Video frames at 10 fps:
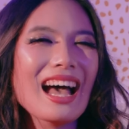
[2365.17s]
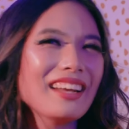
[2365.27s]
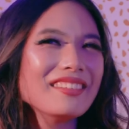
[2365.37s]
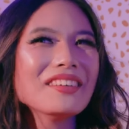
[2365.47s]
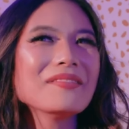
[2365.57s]

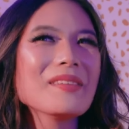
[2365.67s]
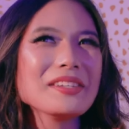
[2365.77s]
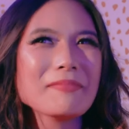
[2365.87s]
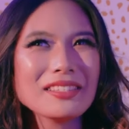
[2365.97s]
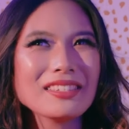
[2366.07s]
I don't know
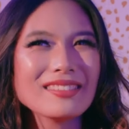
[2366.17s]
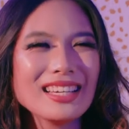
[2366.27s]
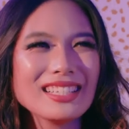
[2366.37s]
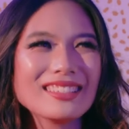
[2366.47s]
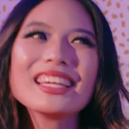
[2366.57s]
much about
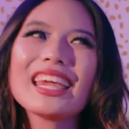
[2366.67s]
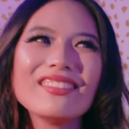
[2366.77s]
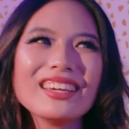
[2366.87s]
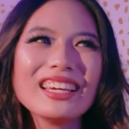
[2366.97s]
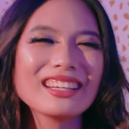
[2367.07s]
Twitch or
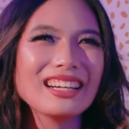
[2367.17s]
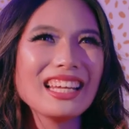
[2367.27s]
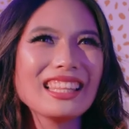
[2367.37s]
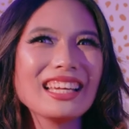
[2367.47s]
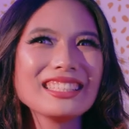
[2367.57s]
gaming or
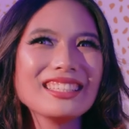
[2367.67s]
anything,